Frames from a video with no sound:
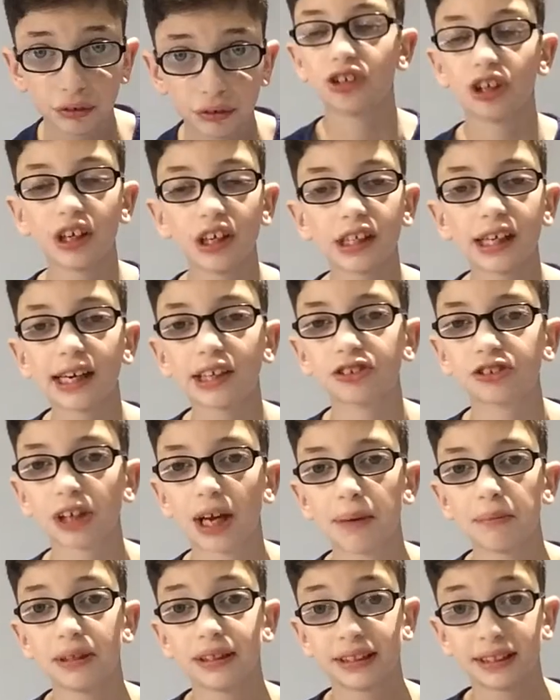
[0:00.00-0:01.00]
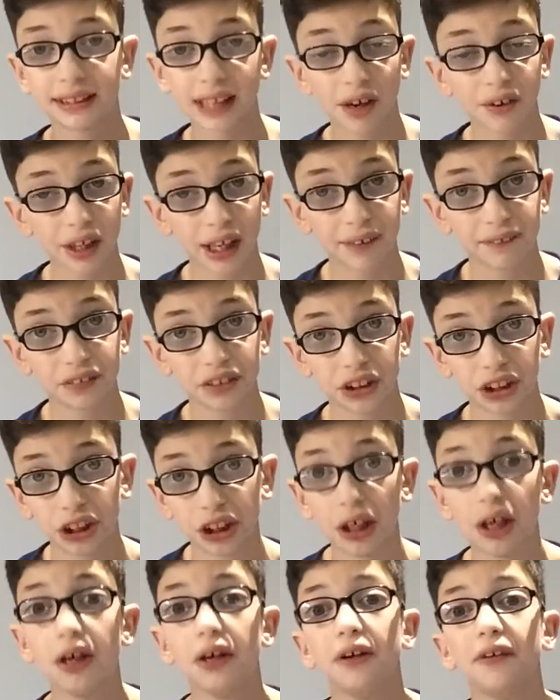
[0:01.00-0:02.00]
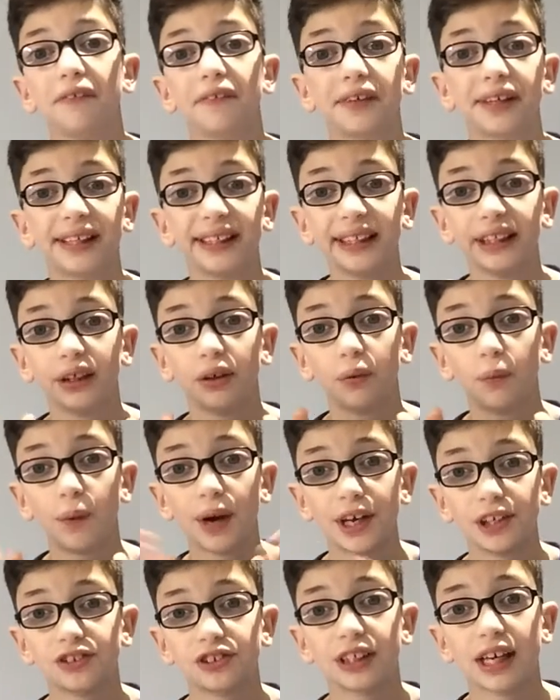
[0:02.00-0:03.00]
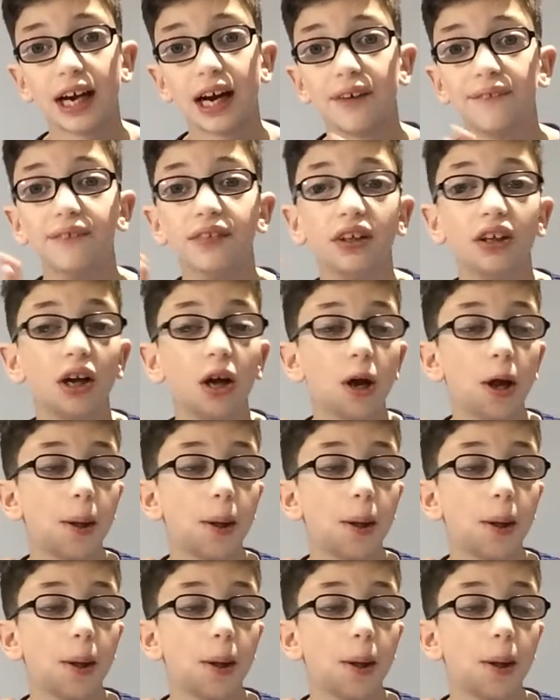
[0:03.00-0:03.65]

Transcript: So the next game is Southampton v West Ham.